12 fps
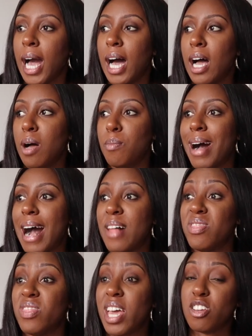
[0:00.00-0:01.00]

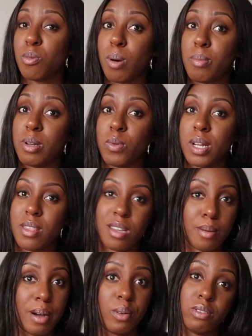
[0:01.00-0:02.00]
And then you probably want to
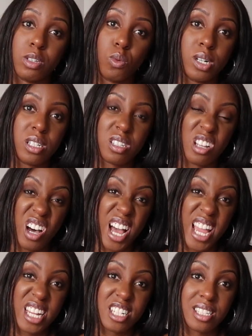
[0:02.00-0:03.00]
think about whether you want to start
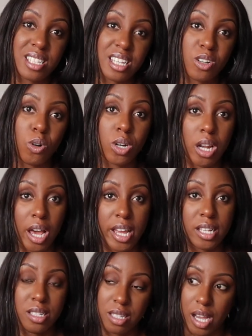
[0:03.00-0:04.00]
agency or
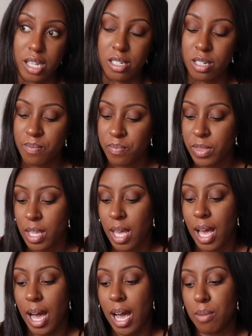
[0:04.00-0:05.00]
client side.
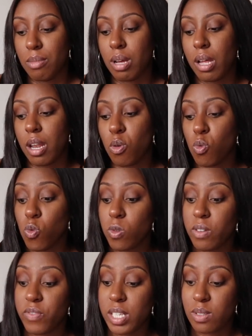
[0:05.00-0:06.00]
And
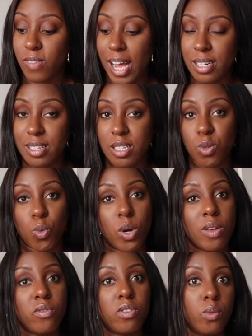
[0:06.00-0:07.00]
all of these factors will
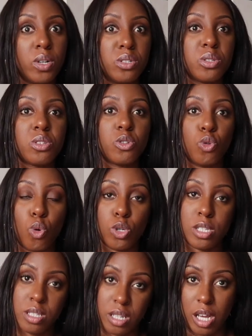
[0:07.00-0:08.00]
influence your
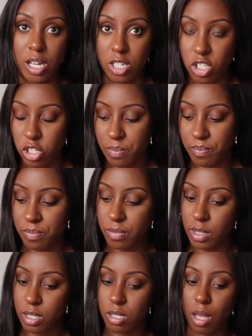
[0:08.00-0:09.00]
search.
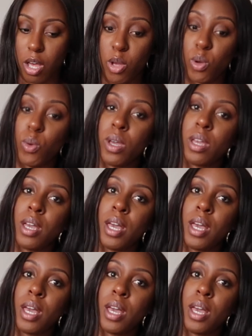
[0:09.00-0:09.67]
So